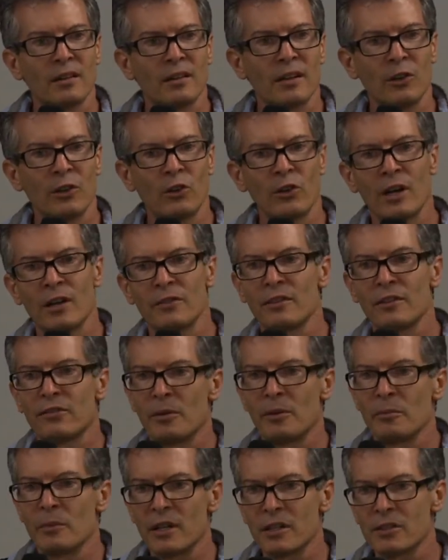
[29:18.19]
I know I have
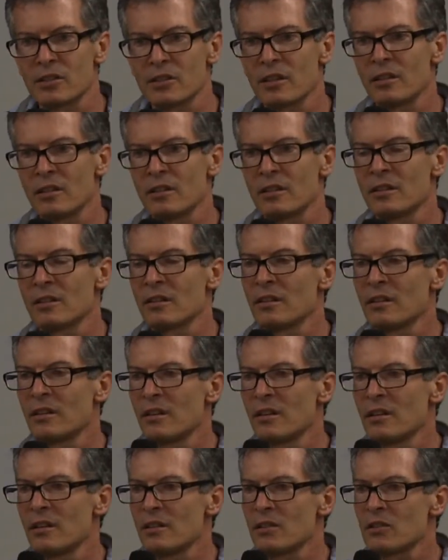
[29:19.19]
inflammation.
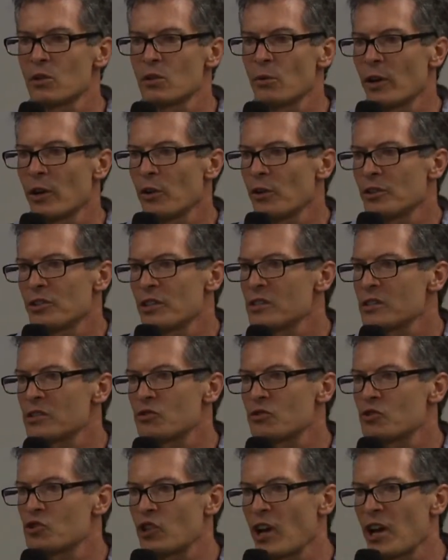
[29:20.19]
So why don't I
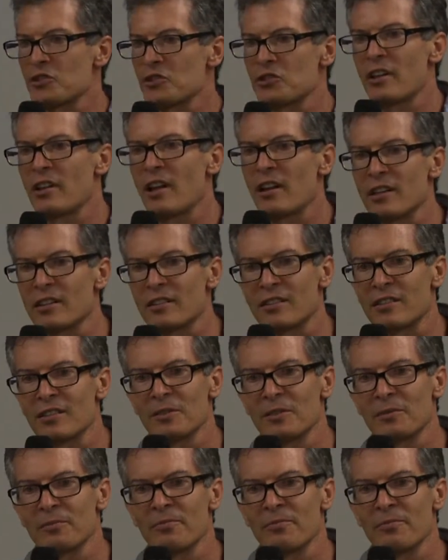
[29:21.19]
just change the diet